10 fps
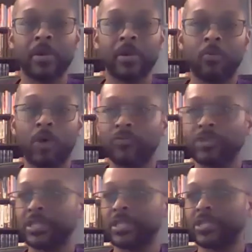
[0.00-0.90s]
One
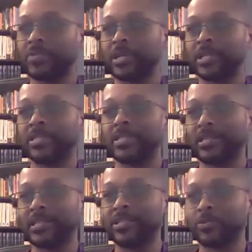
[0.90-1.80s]
reason is because
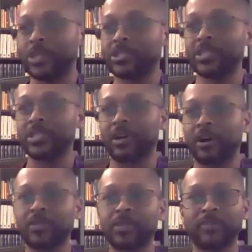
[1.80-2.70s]
these questions
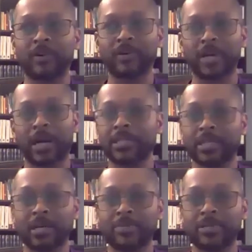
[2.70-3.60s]
often involve
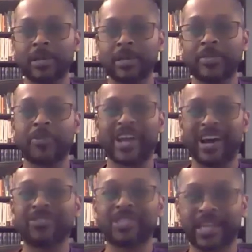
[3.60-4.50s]
concepts that are
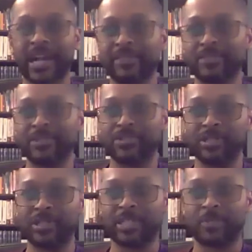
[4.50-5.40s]
outside of the
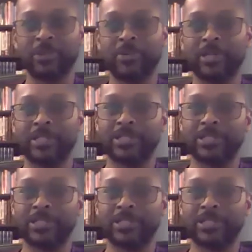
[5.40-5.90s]
student's experience.